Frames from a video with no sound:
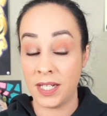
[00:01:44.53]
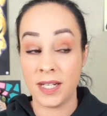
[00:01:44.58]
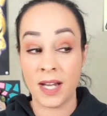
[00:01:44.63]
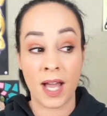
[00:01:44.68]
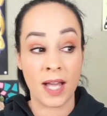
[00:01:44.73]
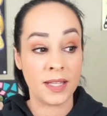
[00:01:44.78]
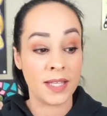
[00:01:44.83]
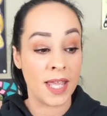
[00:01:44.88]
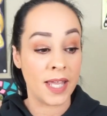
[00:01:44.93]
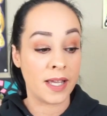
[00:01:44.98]

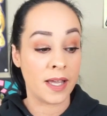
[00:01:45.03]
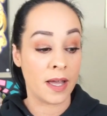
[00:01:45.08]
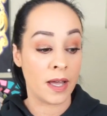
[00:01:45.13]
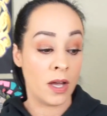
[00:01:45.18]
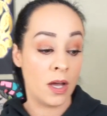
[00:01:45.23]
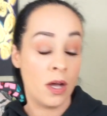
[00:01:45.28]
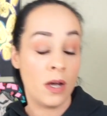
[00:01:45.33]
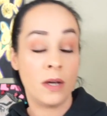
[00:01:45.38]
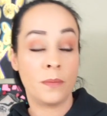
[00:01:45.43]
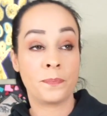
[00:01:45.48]
Not like a,
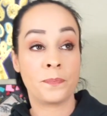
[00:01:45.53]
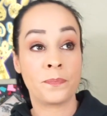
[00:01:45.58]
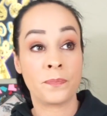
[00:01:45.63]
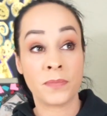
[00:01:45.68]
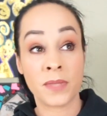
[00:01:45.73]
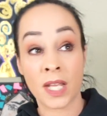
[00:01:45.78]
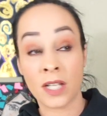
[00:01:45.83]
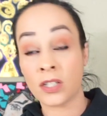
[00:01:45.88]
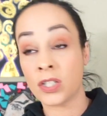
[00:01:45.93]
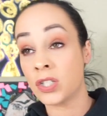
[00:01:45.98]

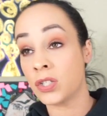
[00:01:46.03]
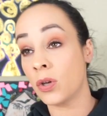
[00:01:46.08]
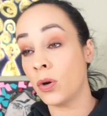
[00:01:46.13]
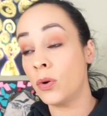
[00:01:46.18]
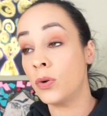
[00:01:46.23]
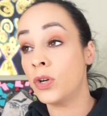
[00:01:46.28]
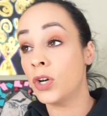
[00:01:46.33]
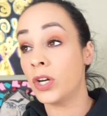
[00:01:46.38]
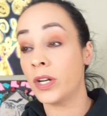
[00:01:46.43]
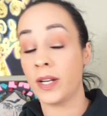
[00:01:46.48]
that's so
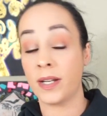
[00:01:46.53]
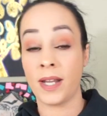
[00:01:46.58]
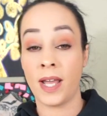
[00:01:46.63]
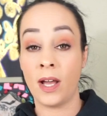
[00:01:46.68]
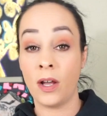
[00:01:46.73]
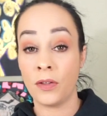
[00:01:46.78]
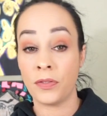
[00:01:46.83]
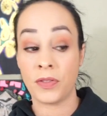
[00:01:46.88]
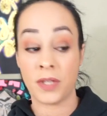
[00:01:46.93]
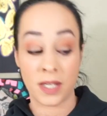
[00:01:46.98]
good and
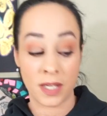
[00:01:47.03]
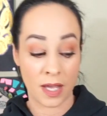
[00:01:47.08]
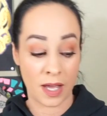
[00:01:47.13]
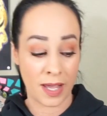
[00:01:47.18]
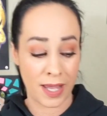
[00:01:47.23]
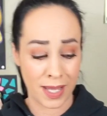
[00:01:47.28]
healthy.